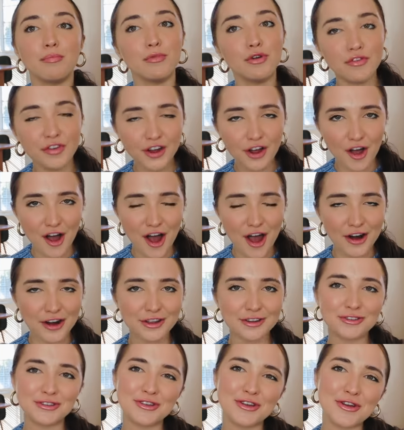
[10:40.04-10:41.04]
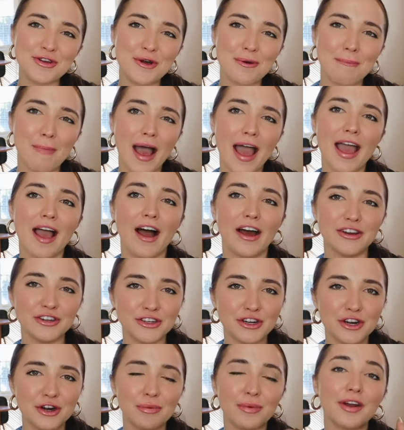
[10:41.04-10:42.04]
Moving on to my
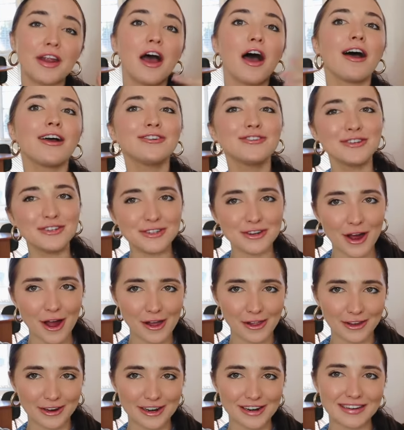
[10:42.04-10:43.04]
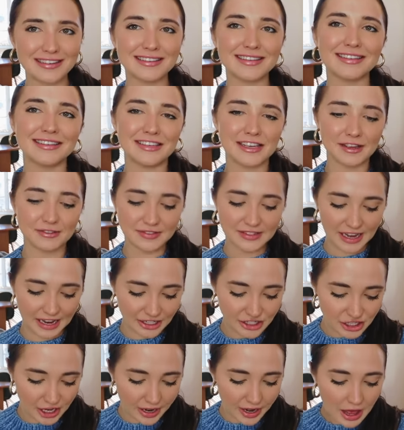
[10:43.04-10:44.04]
under $100 gift
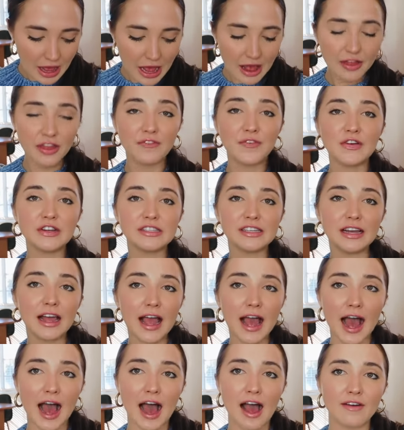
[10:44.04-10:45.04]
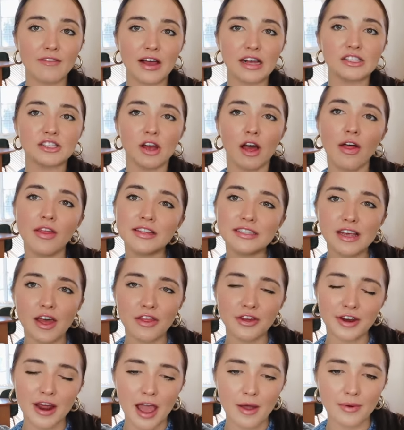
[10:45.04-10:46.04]
section. The first thing I have, I saw this the
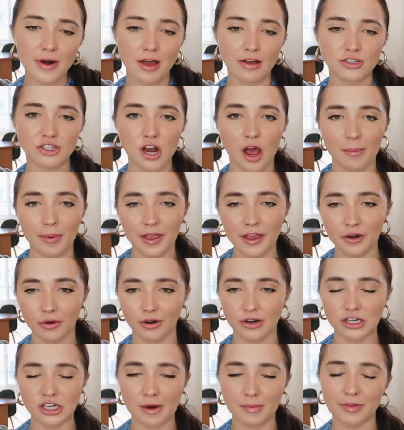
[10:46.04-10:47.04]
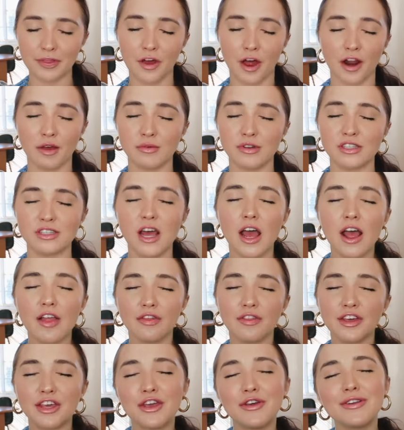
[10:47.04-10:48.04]
other day when I was shopping in Nordstrom and thought it was
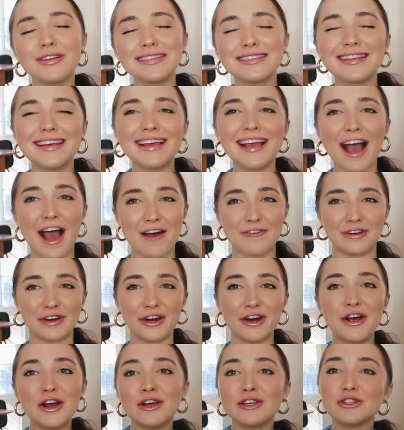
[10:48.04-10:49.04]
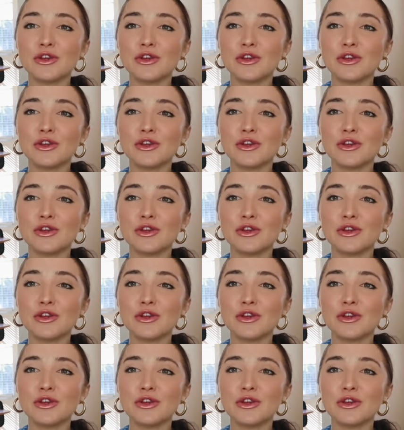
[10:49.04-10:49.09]
the cutest thing ever.